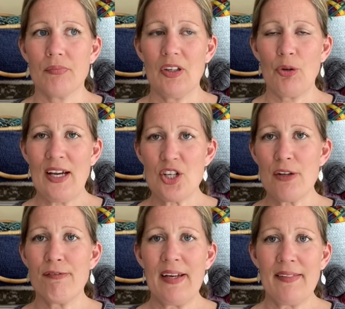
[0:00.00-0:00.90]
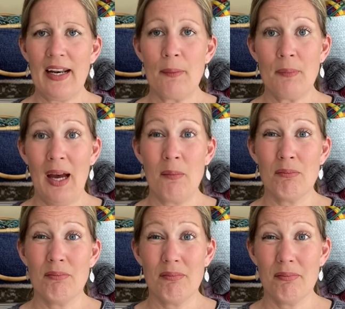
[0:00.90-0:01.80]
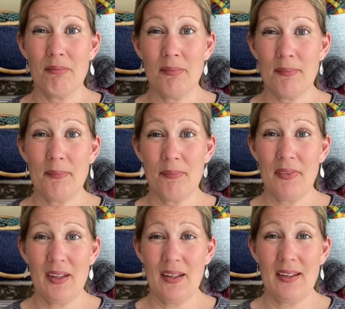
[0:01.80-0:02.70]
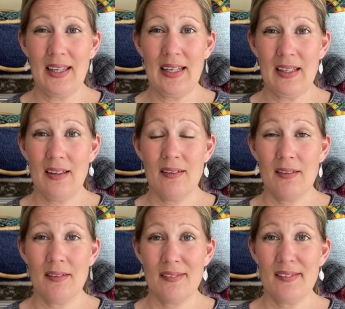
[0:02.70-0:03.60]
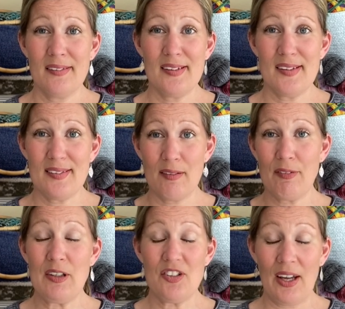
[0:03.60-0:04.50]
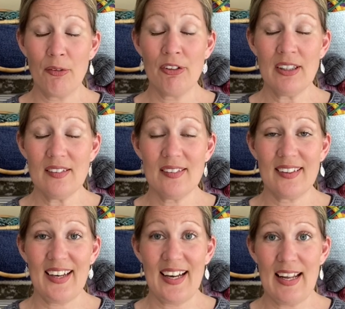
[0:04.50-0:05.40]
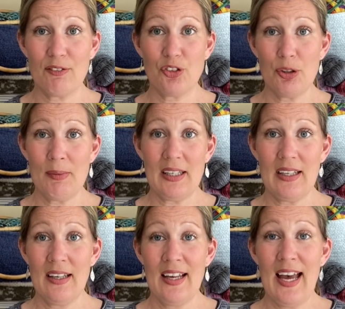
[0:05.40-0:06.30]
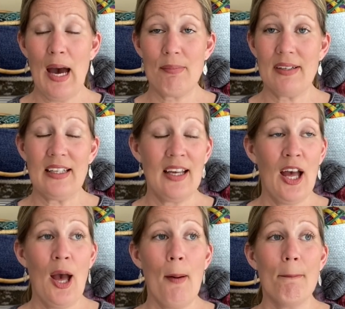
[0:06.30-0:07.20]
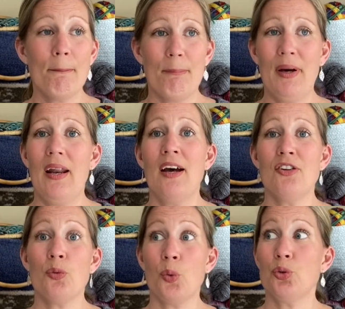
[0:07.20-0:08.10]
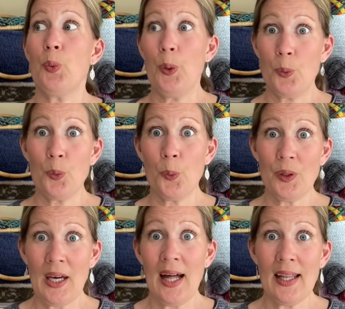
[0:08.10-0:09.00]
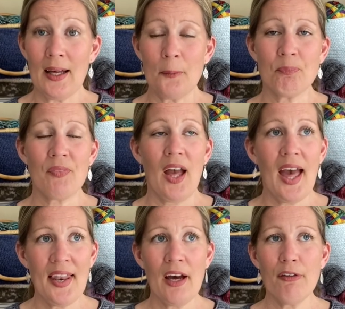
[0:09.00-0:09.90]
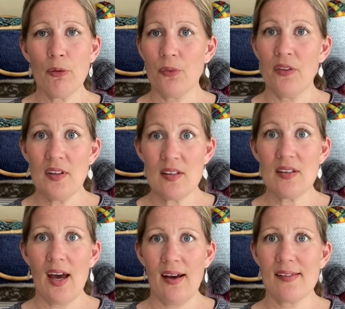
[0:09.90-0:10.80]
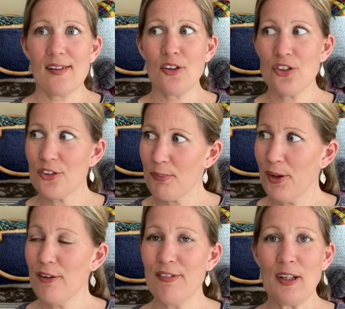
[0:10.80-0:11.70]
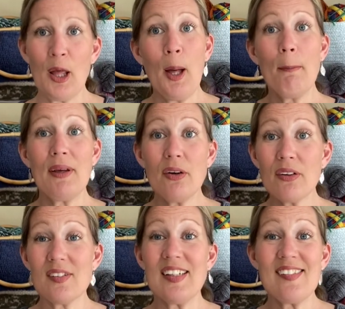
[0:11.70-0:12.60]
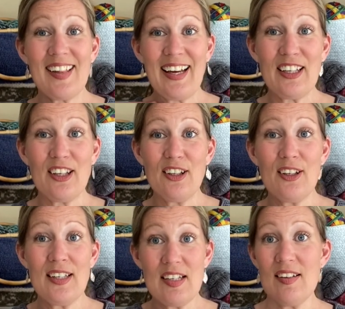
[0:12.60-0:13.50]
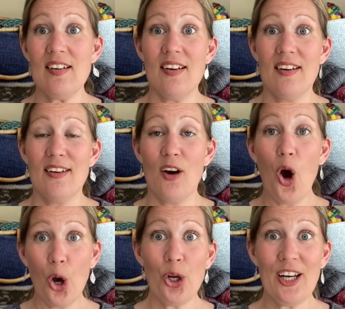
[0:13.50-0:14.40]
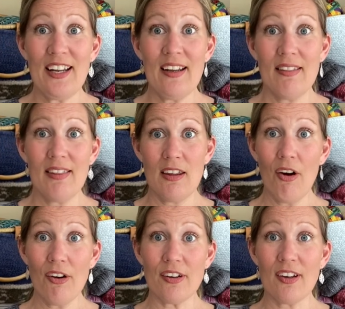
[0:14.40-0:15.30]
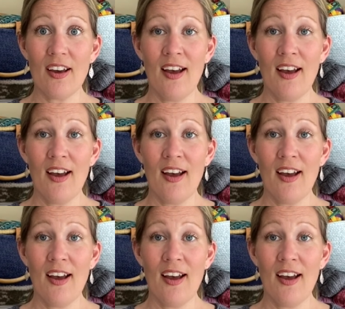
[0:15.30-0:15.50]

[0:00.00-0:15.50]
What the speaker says: actually feel that I'm getting something done on it, I can't have too many happening, but I just want to work with all the color. And I thought that these cowls are just perfect because it's like knitting only the yoke.